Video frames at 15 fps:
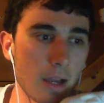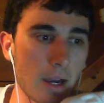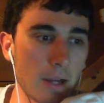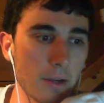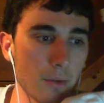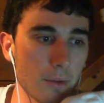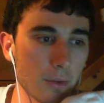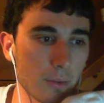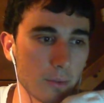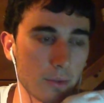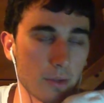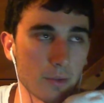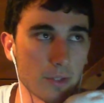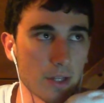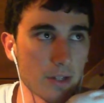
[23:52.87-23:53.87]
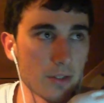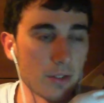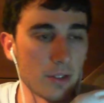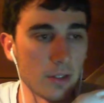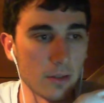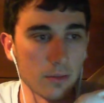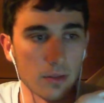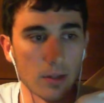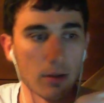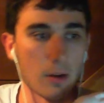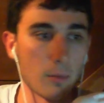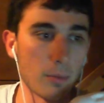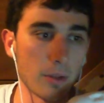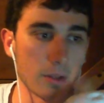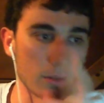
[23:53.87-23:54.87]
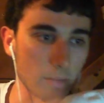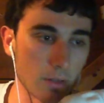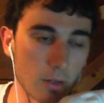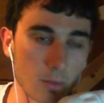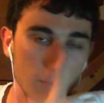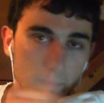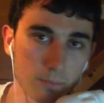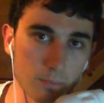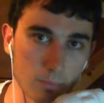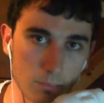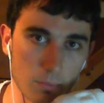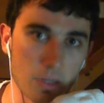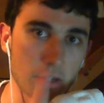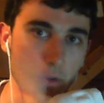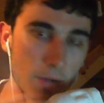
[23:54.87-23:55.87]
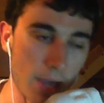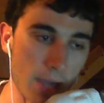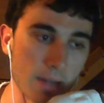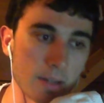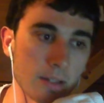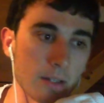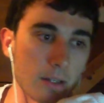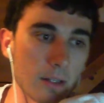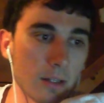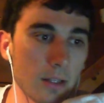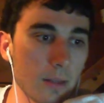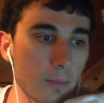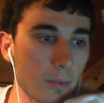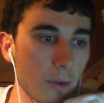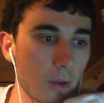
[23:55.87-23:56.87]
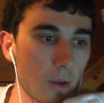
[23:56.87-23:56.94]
I know there was actually, in here I'll make sure I added in a clip